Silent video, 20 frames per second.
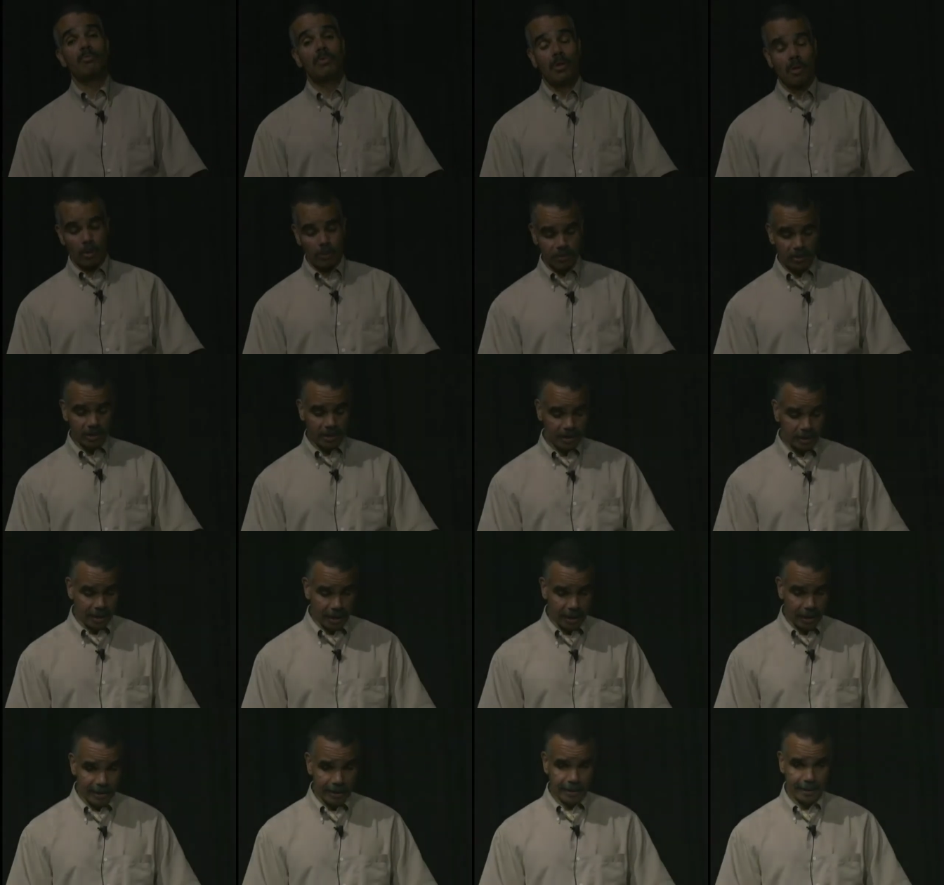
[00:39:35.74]
poems
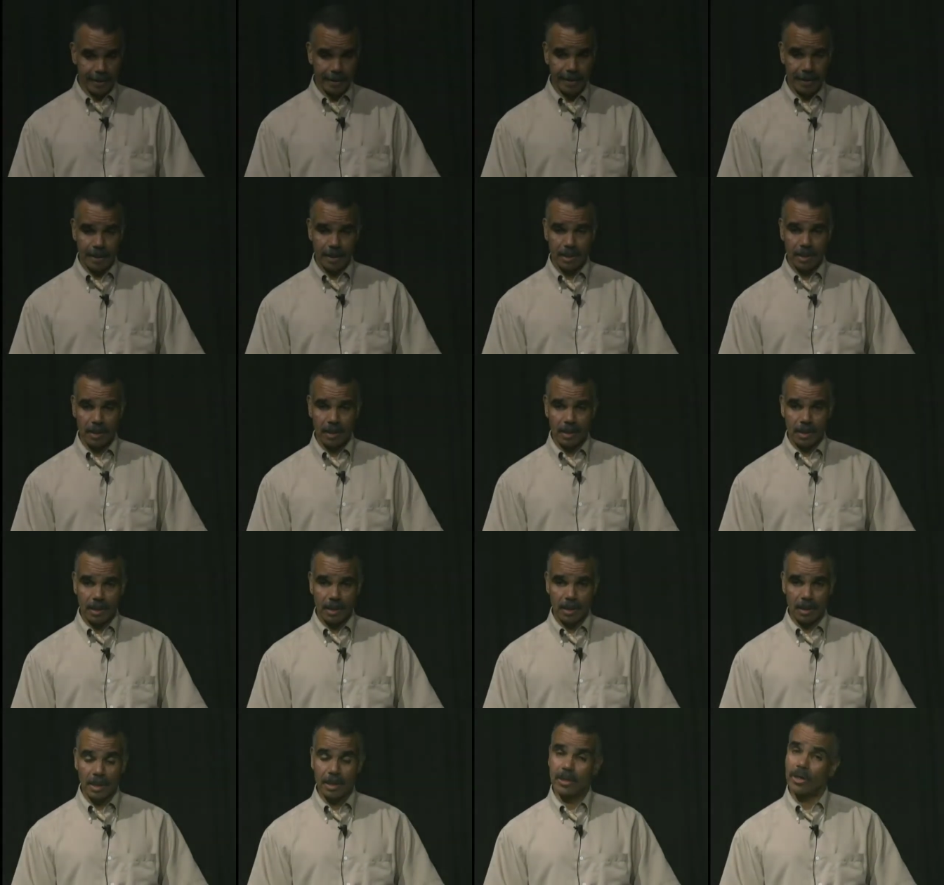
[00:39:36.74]
today
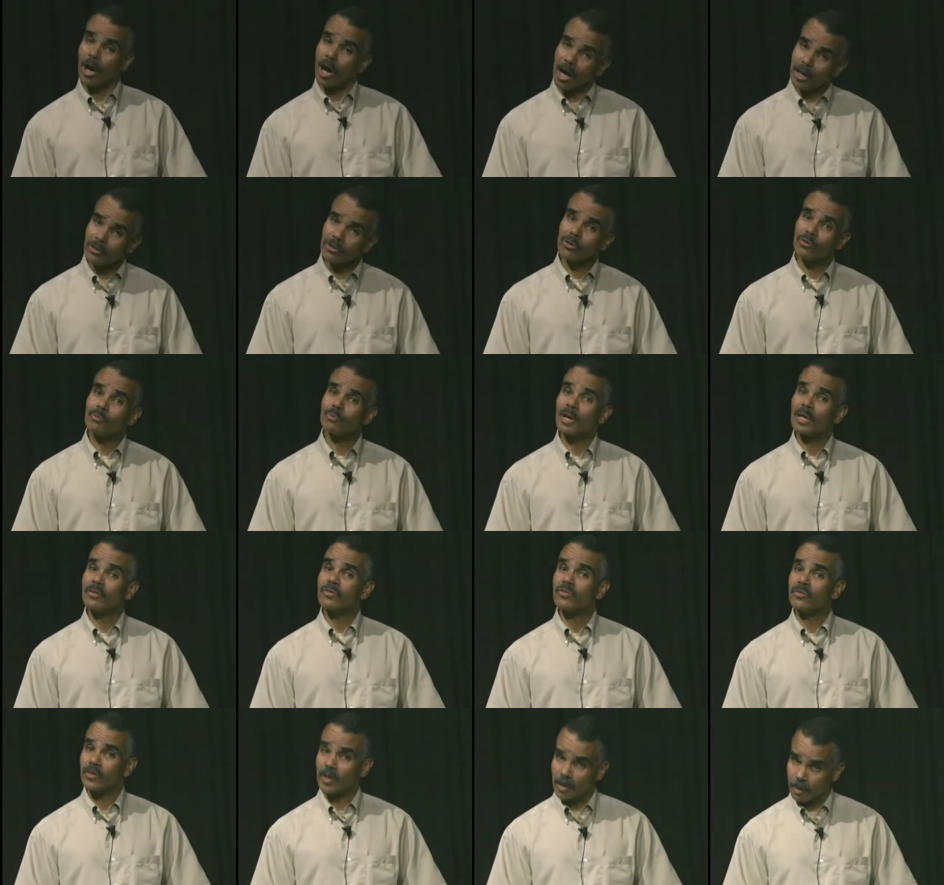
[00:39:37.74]
in honor of my
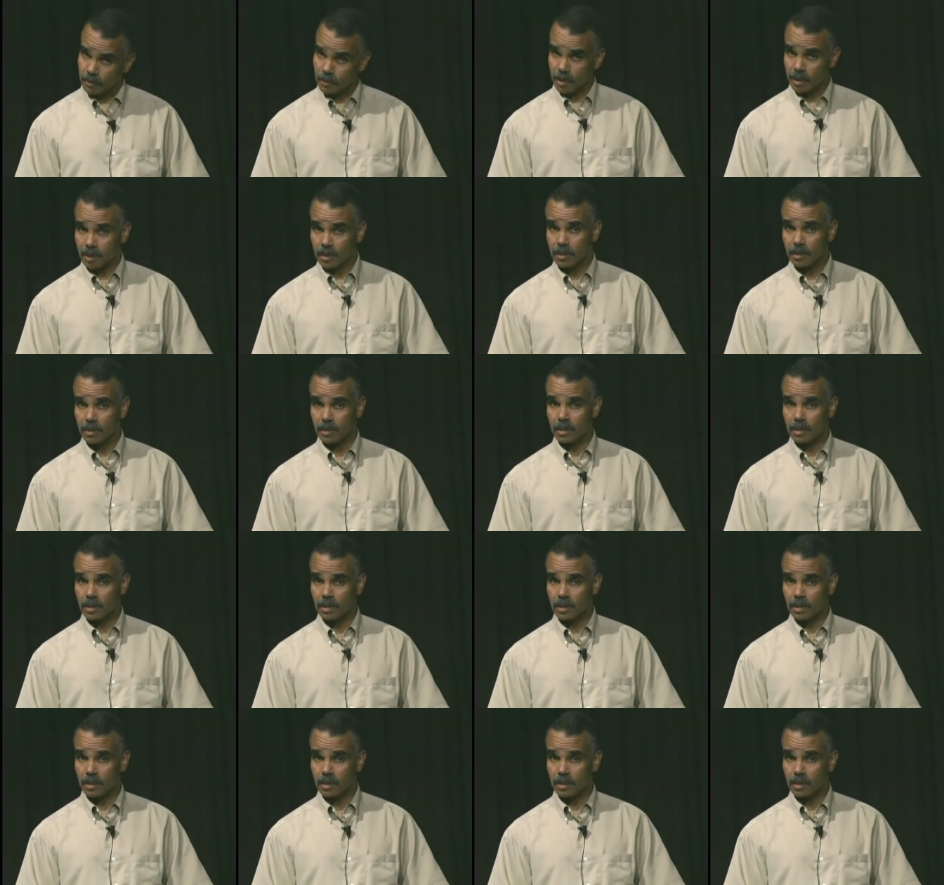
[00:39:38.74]
family